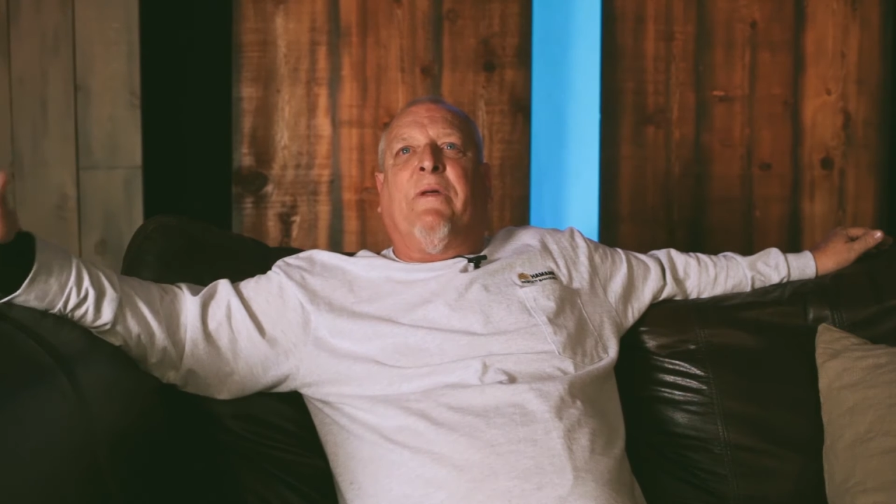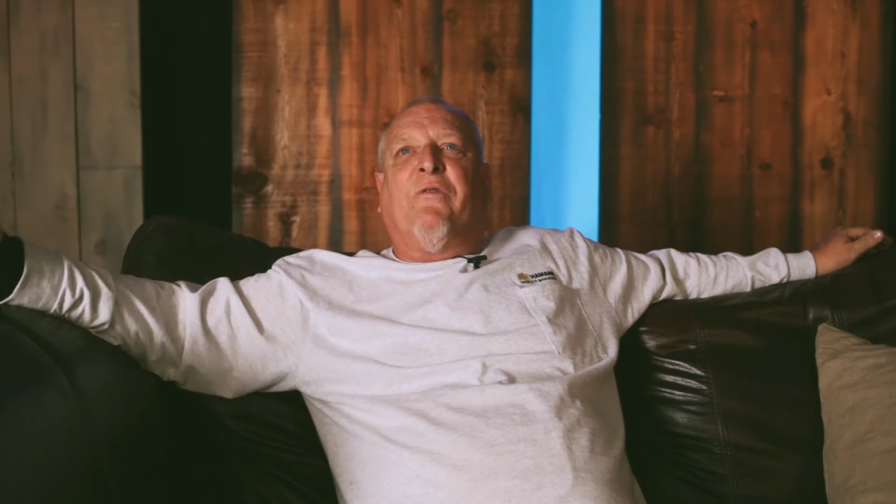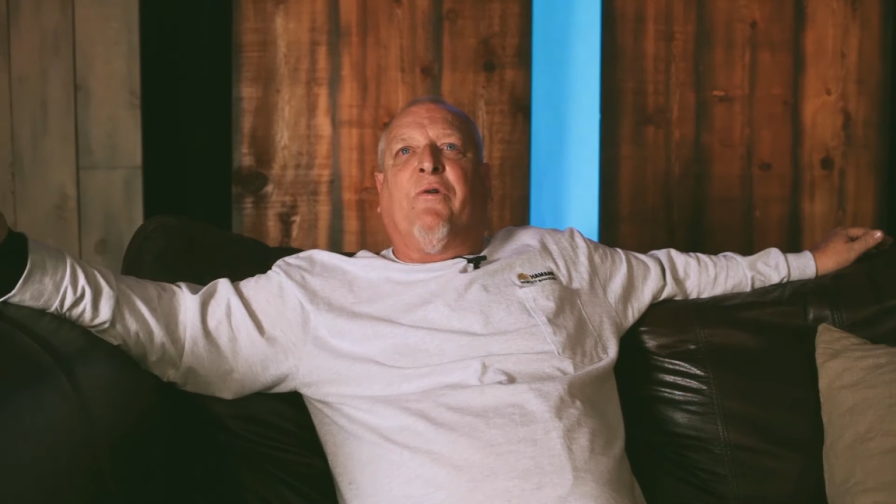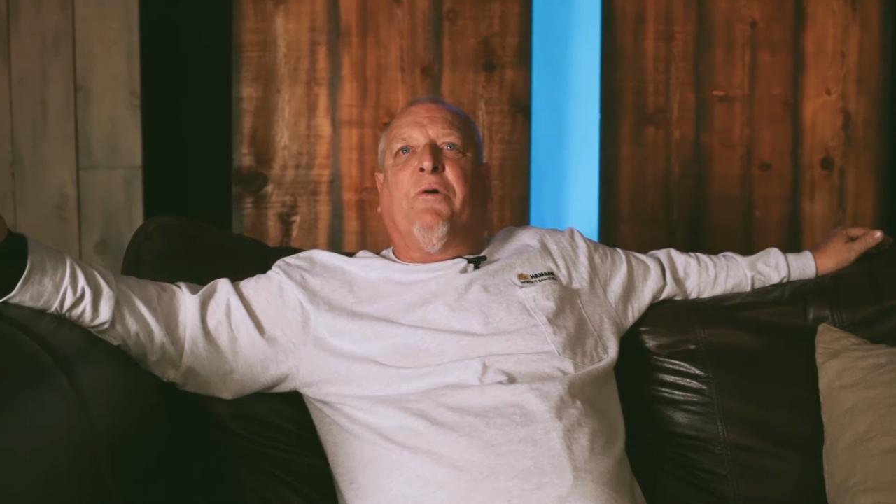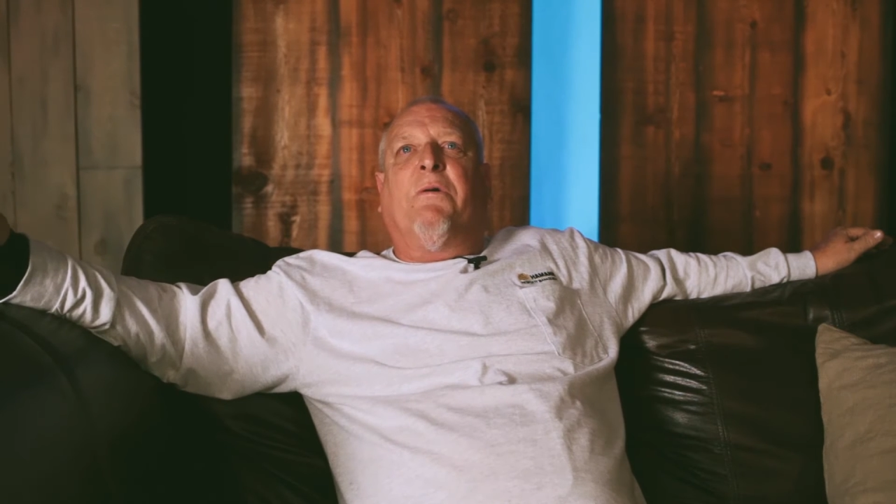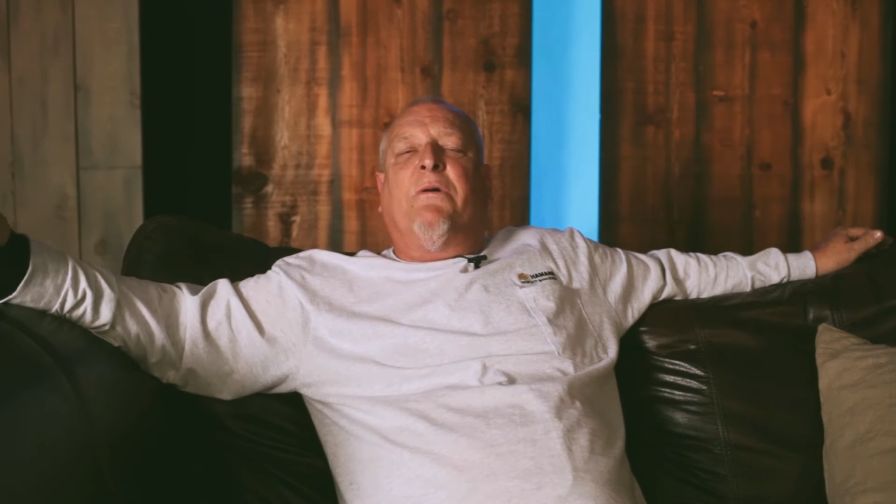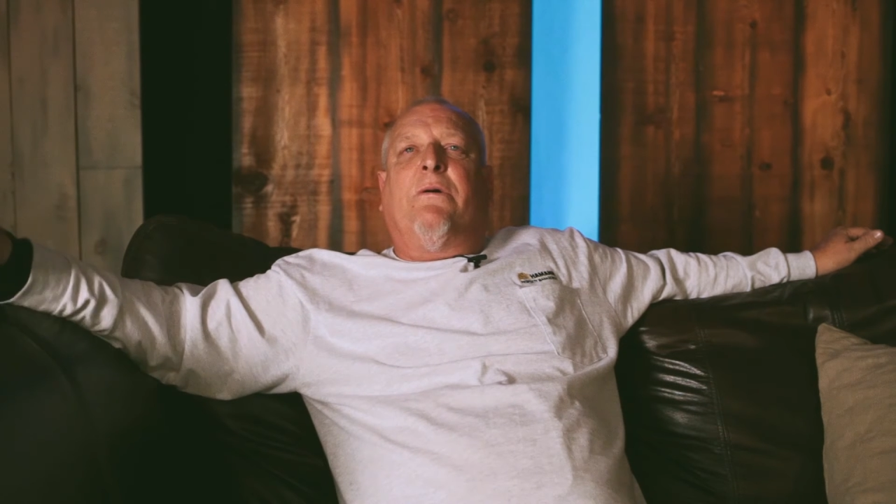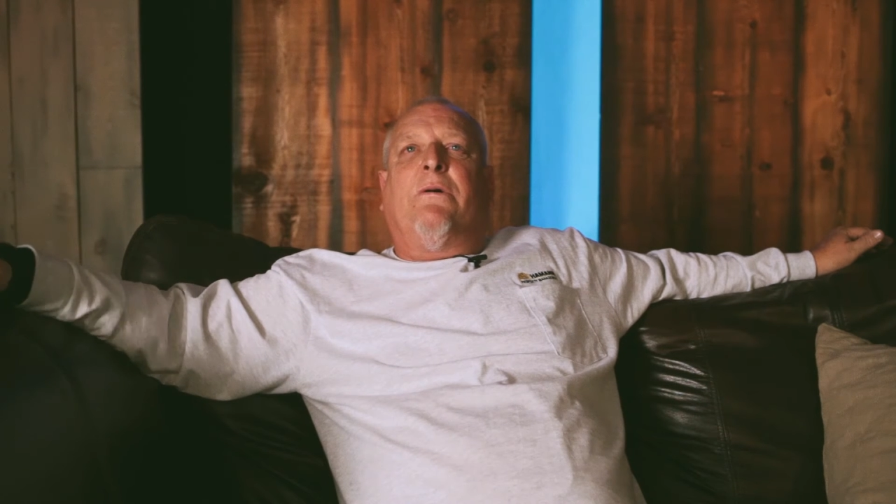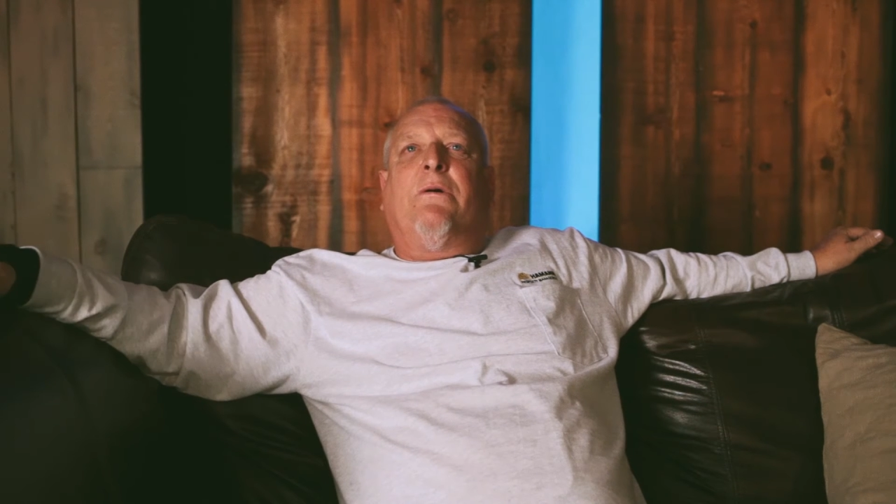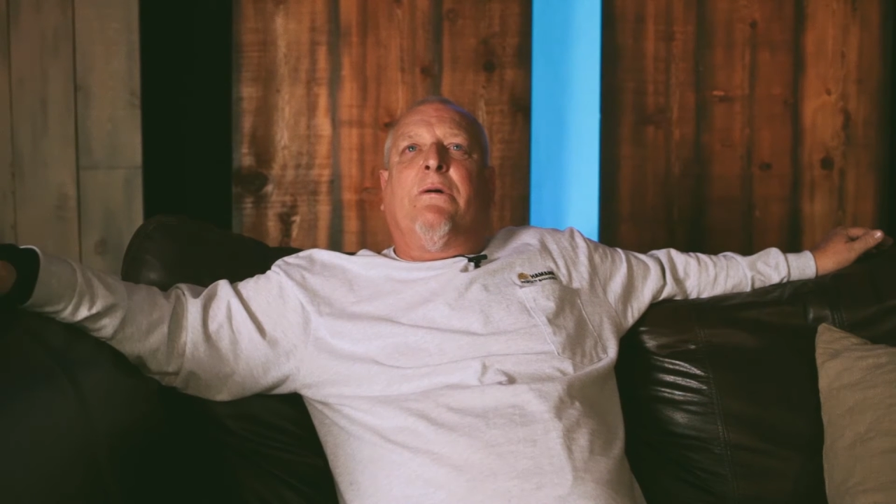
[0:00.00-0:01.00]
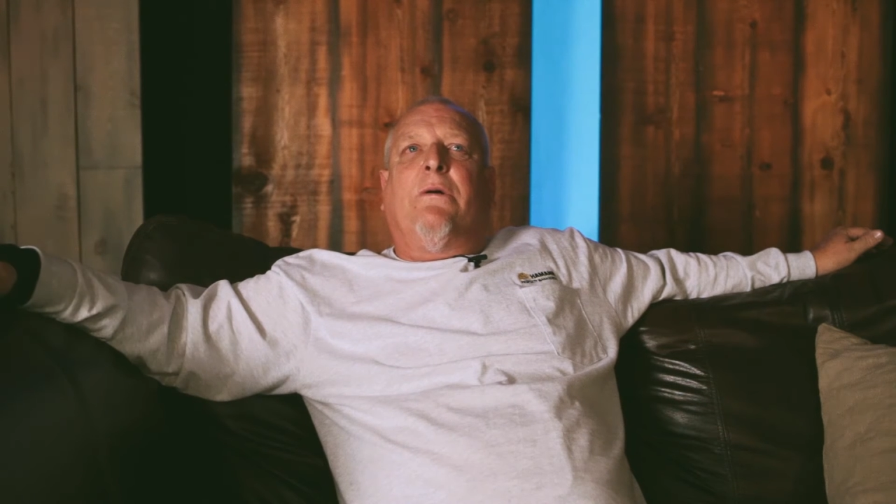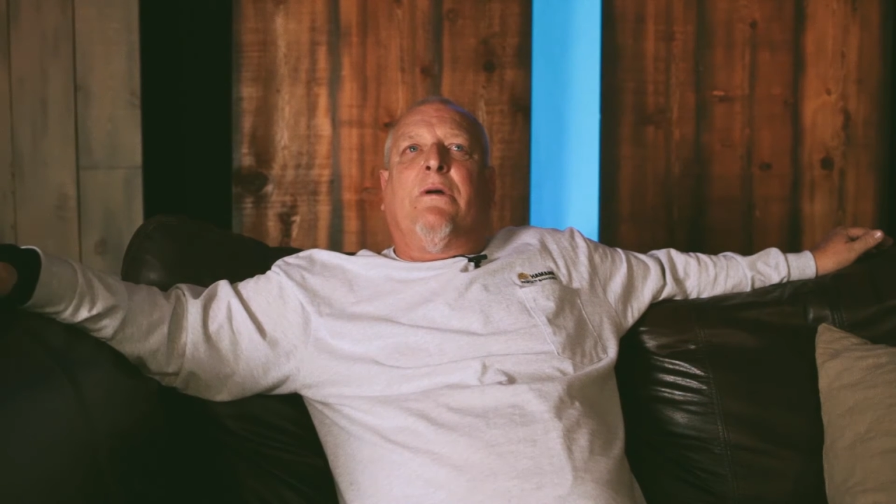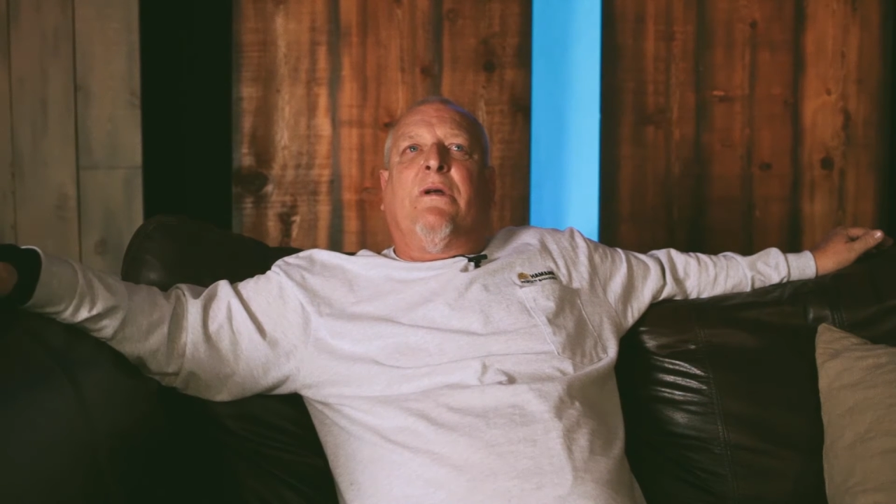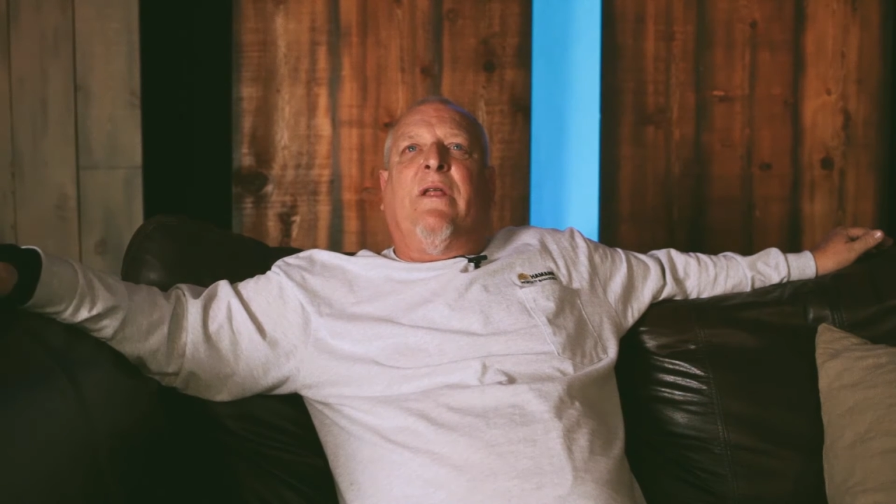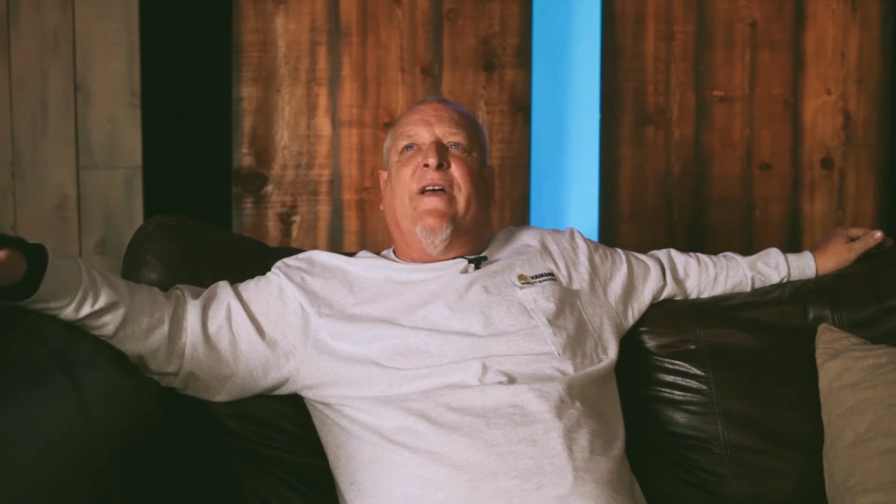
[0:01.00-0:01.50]

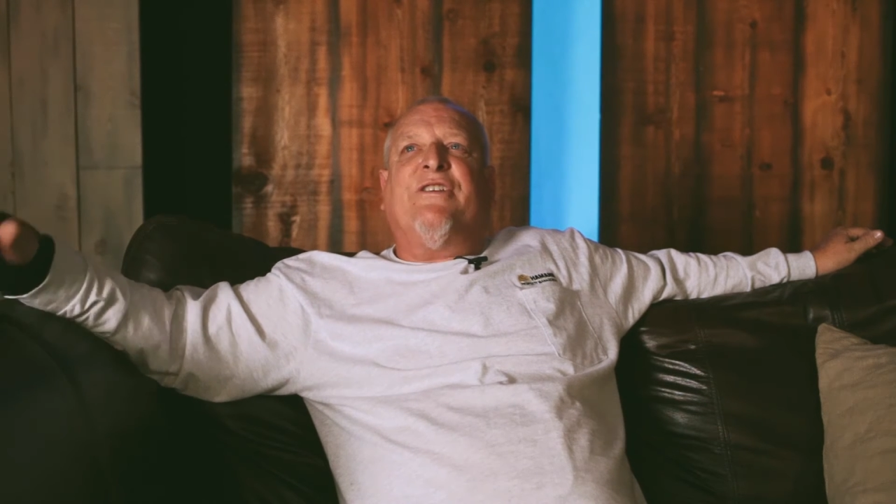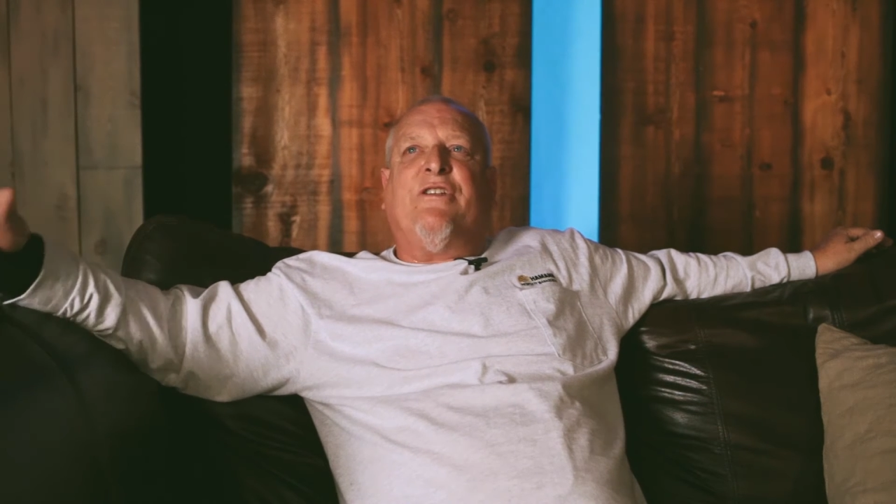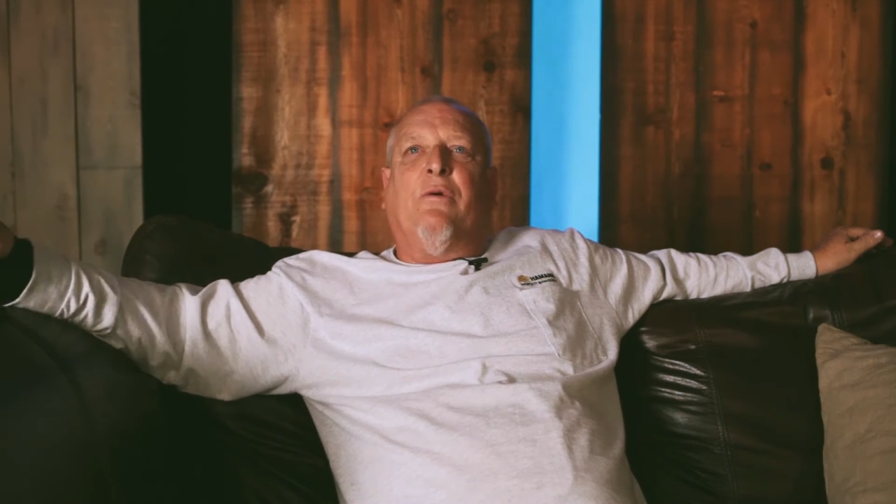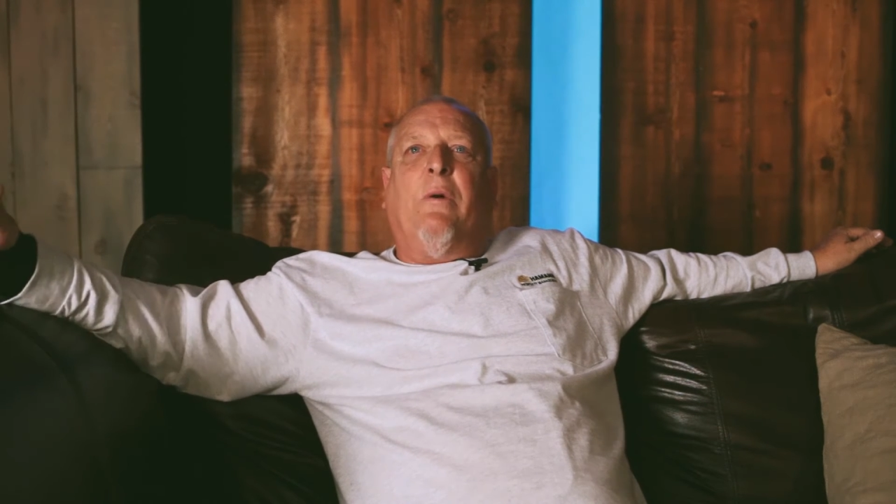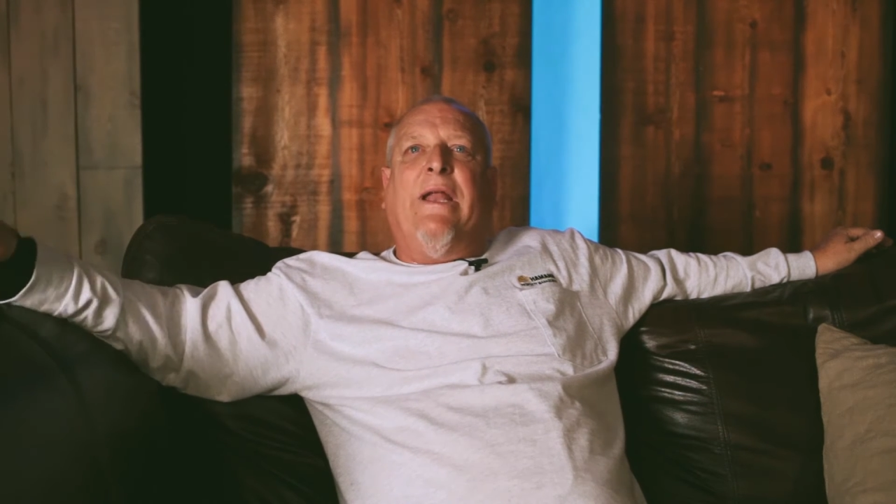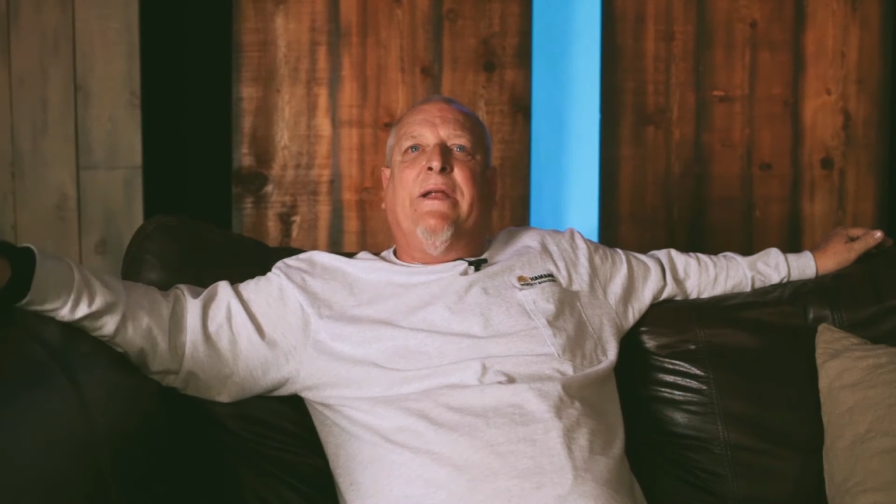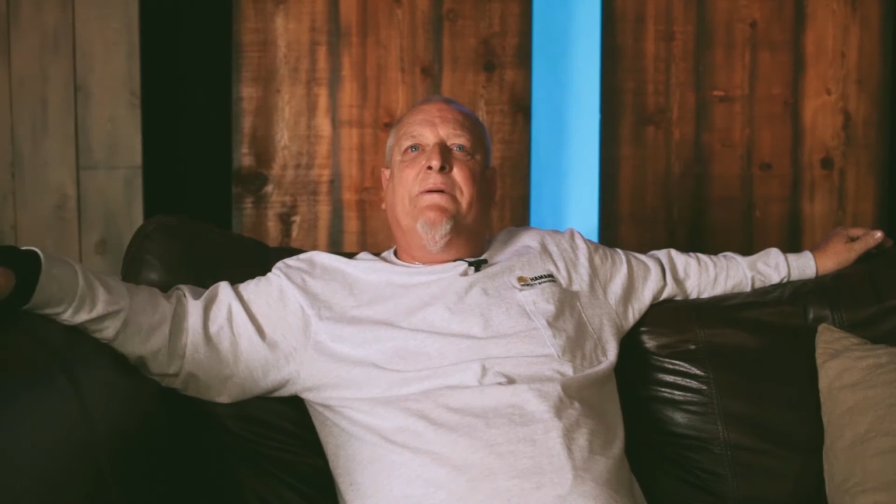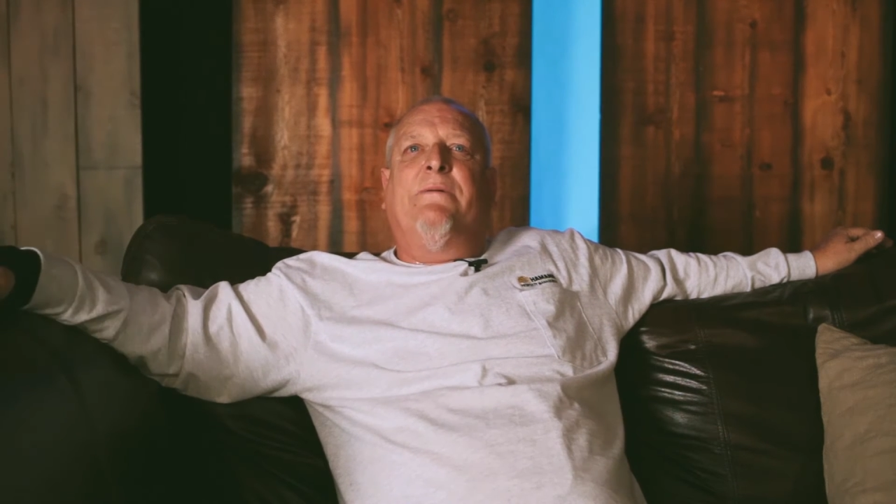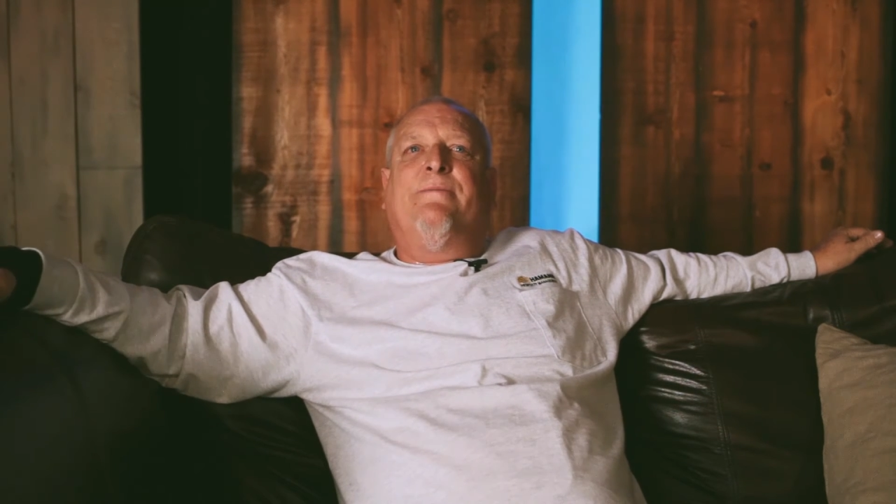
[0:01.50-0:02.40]
through, and they still waited.